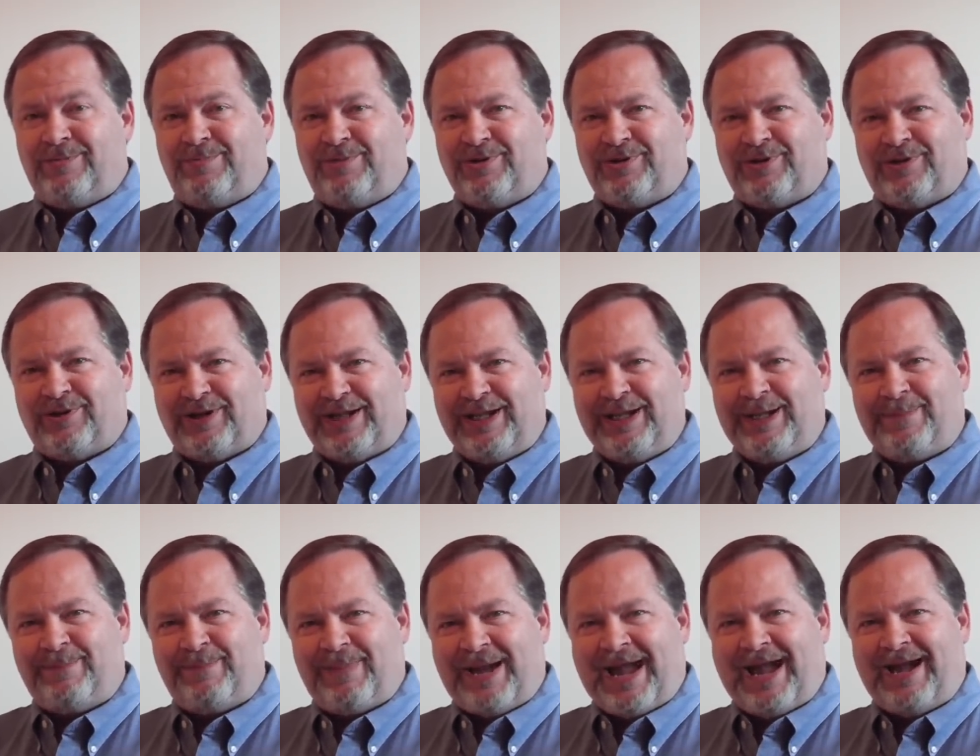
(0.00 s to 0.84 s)
to put a
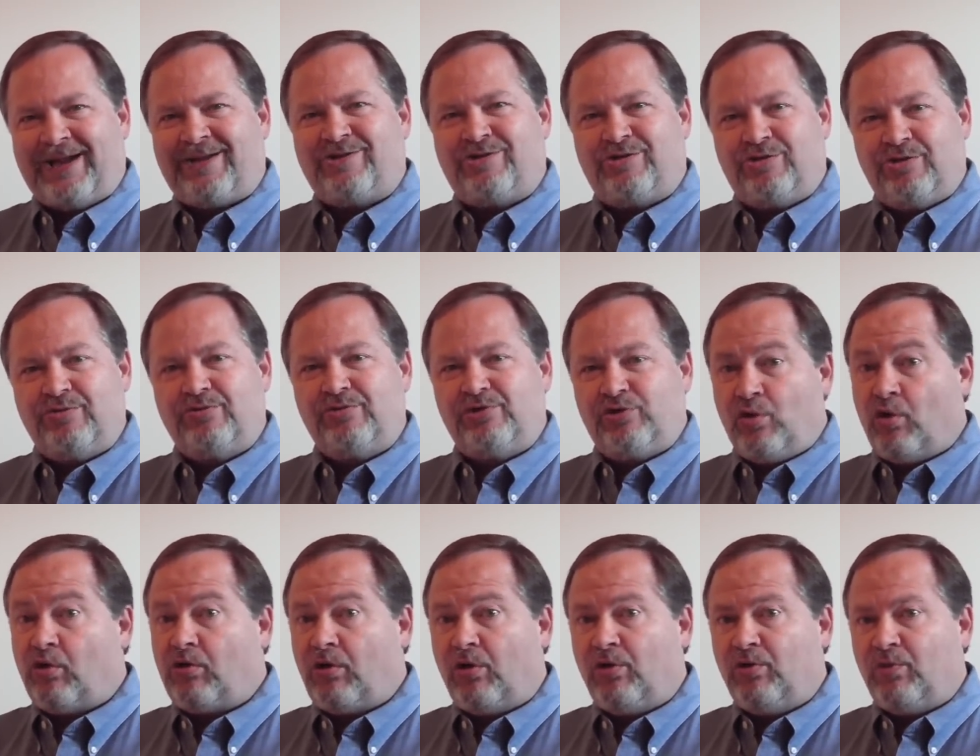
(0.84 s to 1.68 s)
link back to
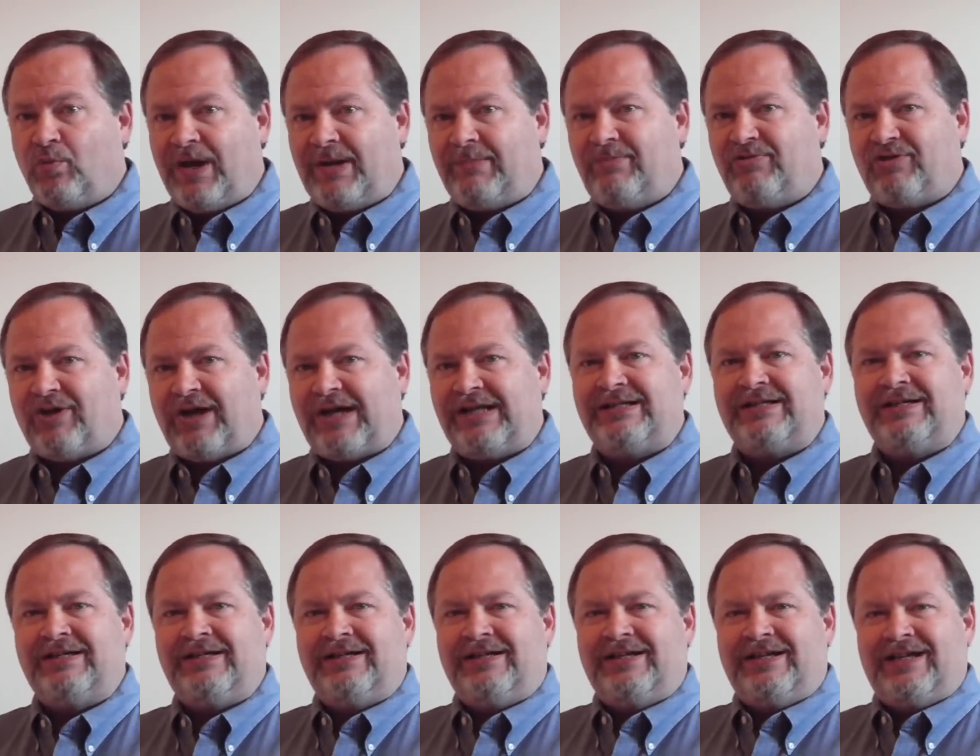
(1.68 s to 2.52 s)
your own
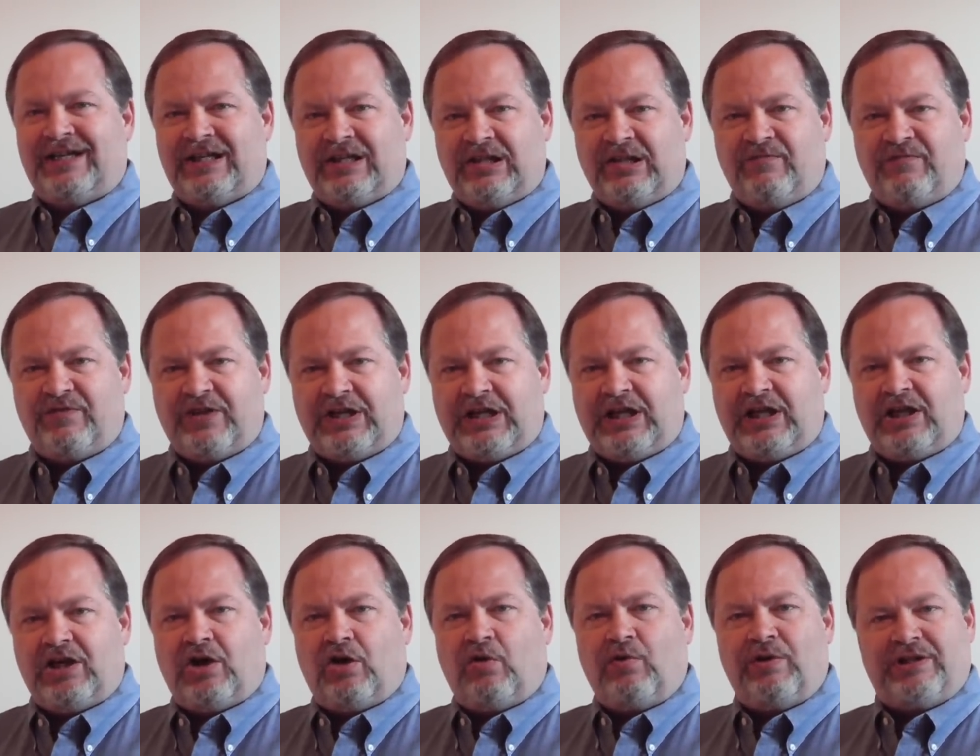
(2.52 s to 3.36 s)
website in the
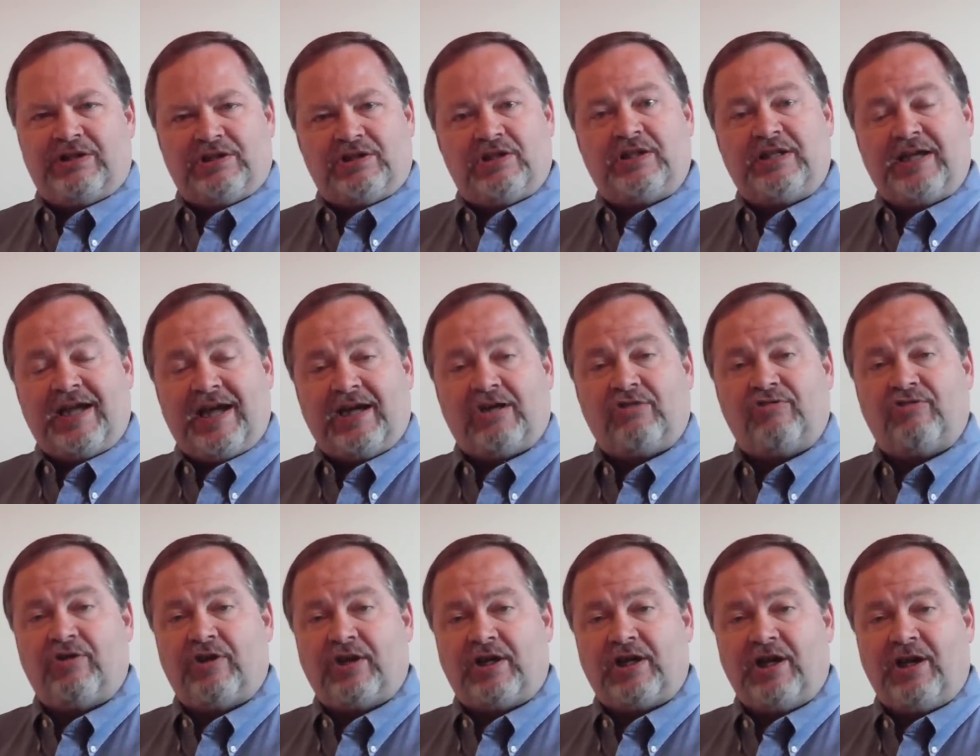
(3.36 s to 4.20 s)
video and in the
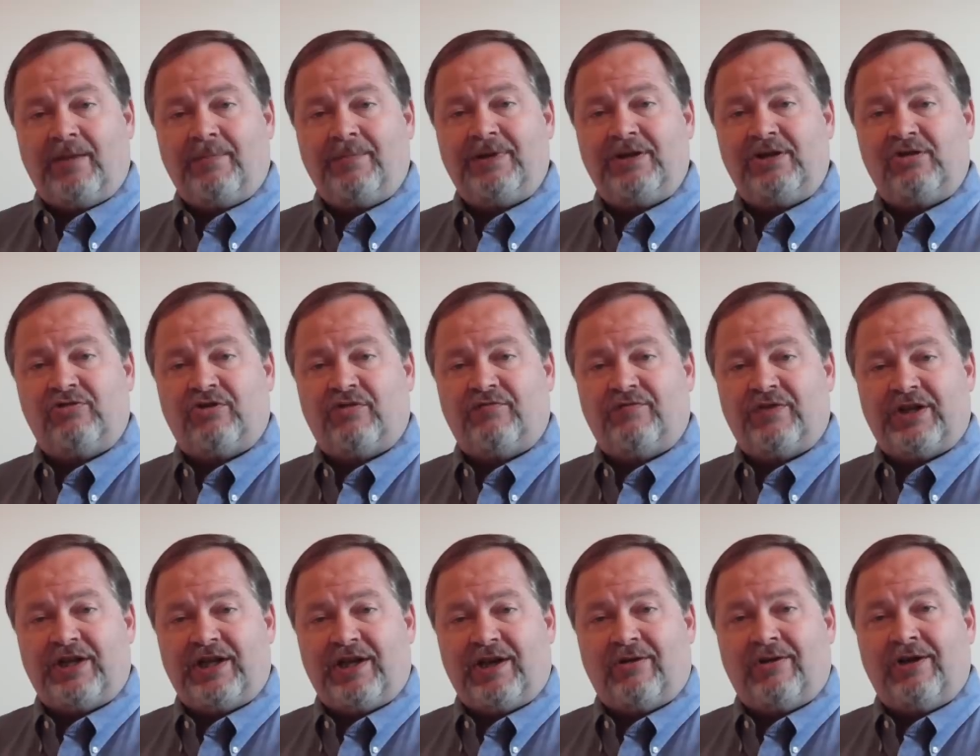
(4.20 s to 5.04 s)
text that accompanies the
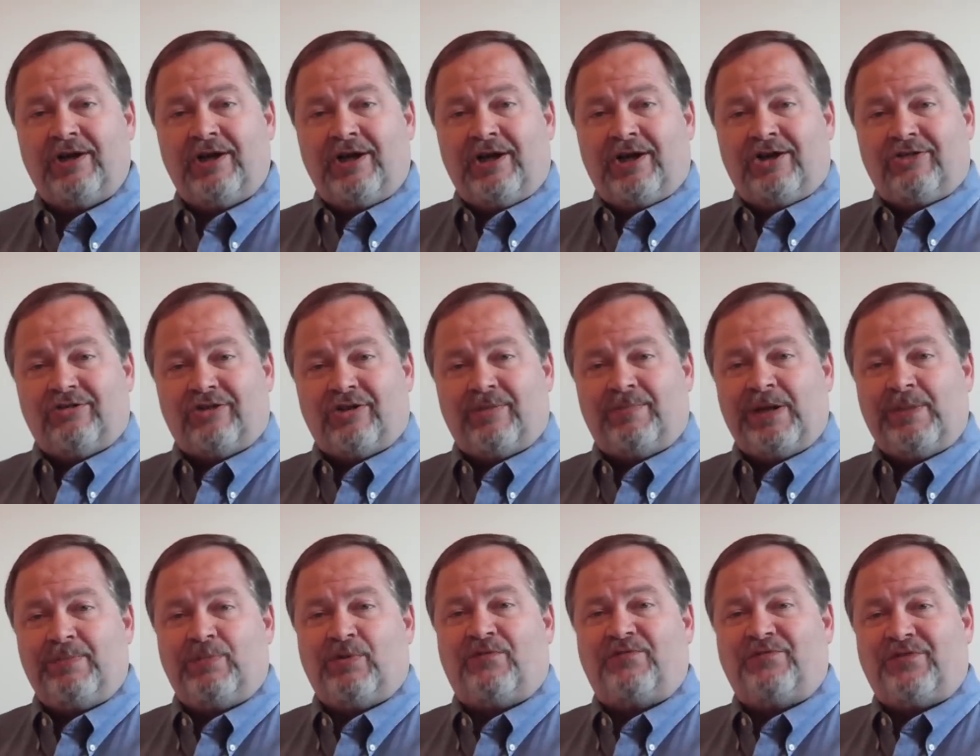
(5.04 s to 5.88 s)
video so that
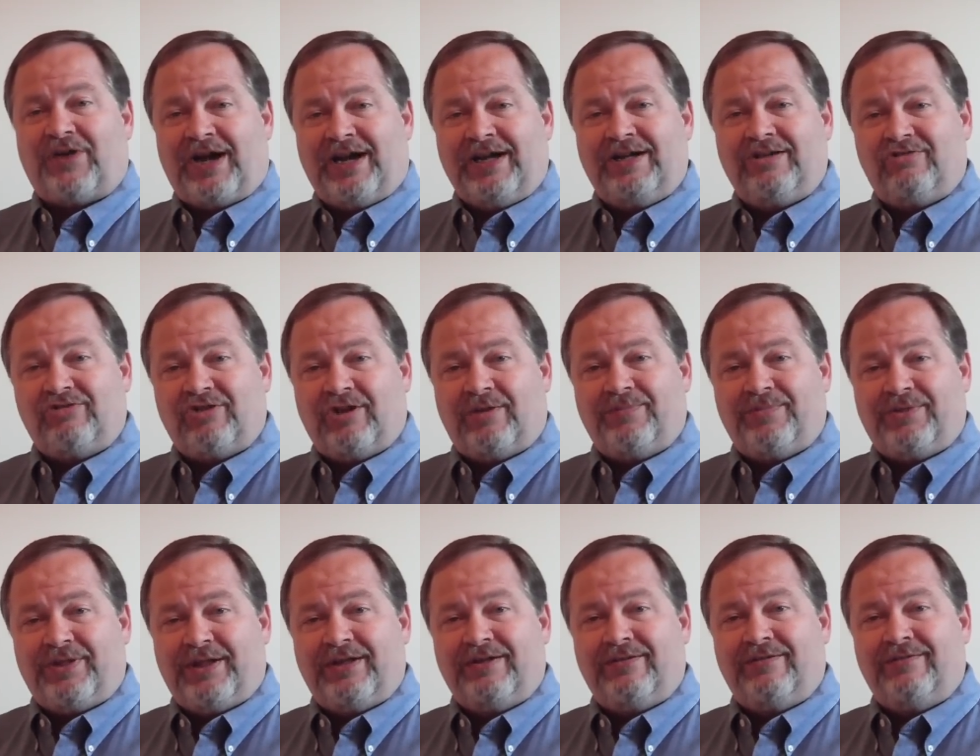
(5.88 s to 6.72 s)
people find
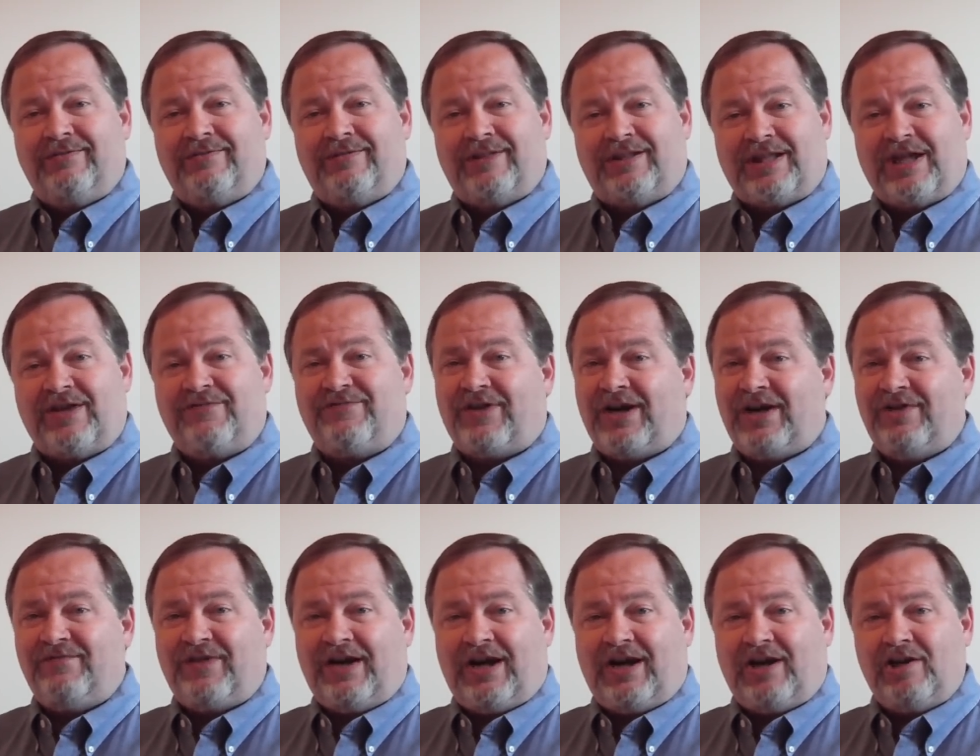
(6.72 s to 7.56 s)
something that they
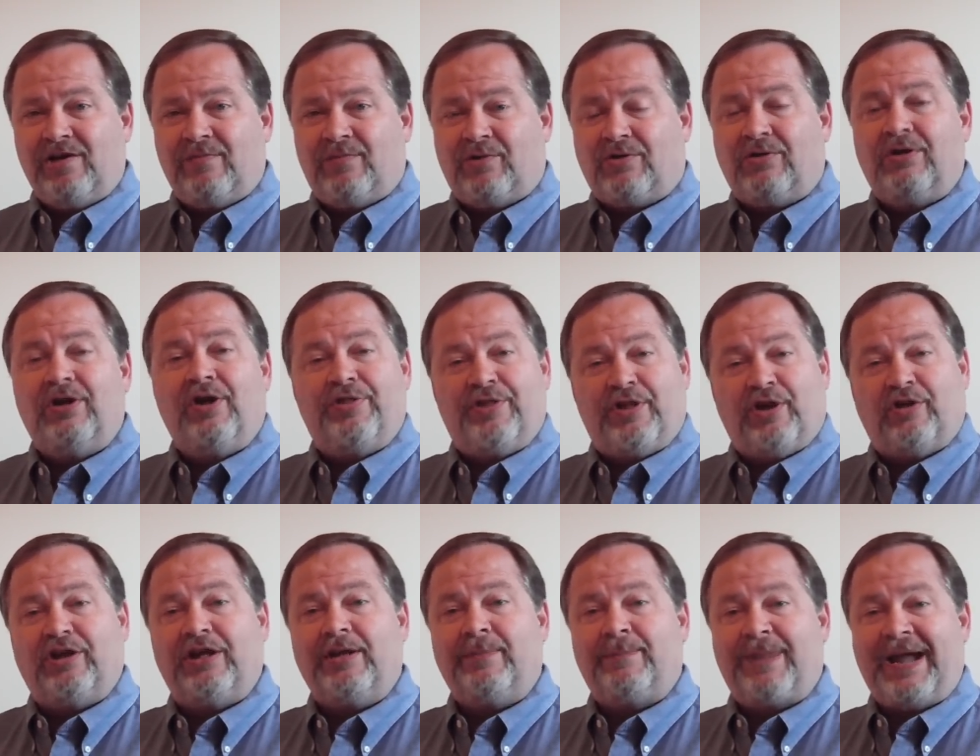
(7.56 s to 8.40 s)
find valuable,
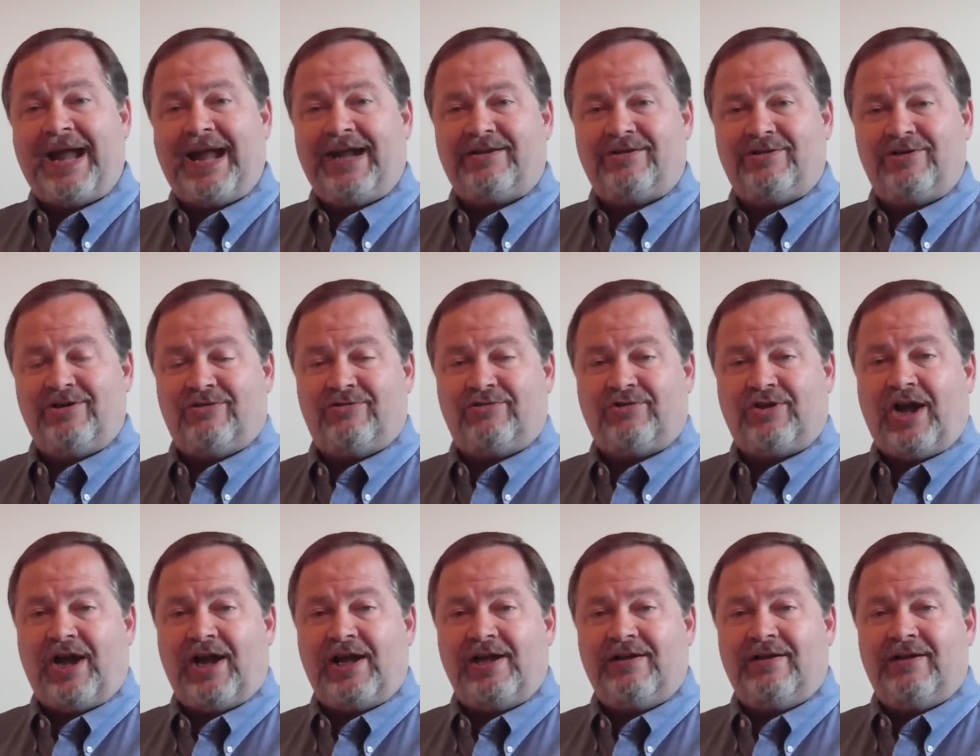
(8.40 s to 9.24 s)
they'll link back to your
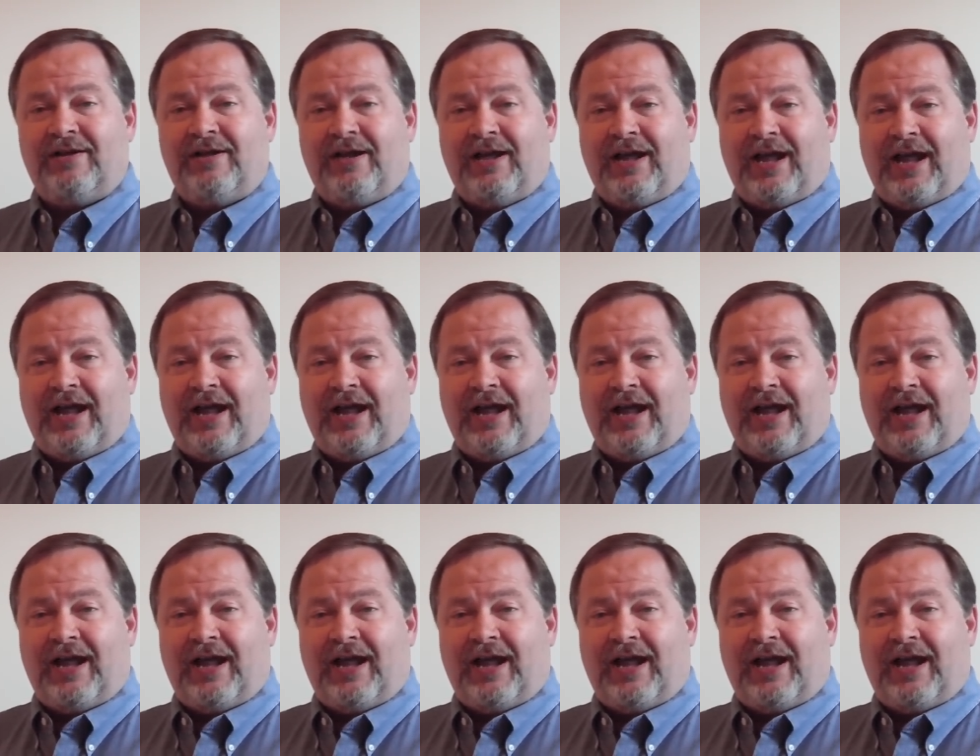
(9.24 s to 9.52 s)
site,